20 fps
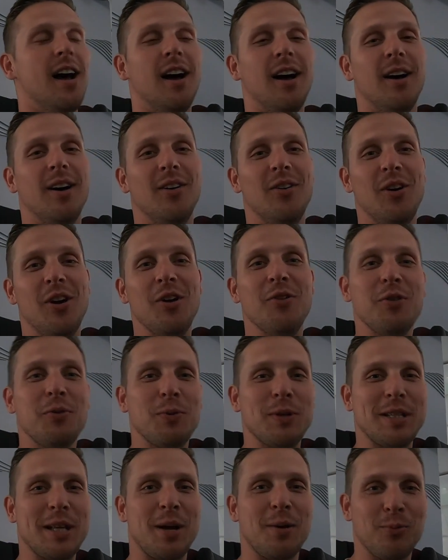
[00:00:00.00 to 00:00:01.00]
Uh, if
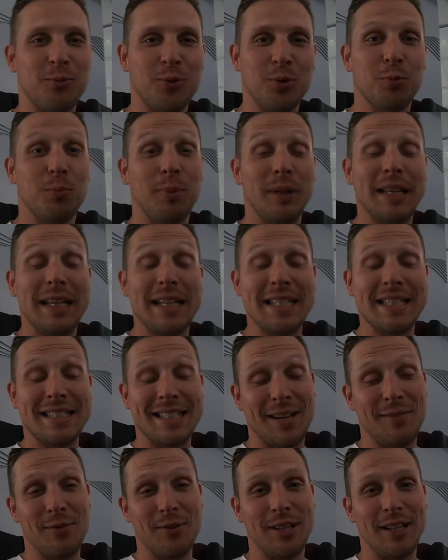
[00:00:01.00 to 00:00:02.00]
it was helpful, please
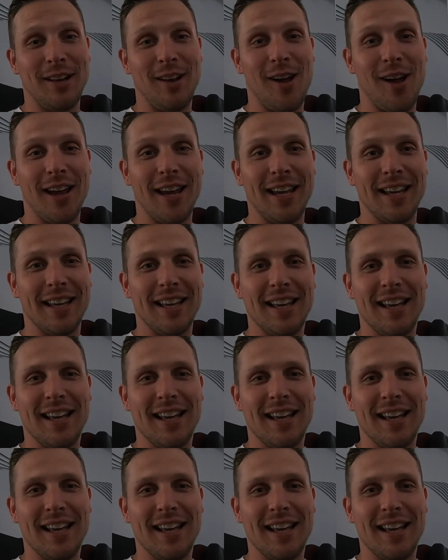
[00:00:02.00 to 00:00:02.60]
give it a like.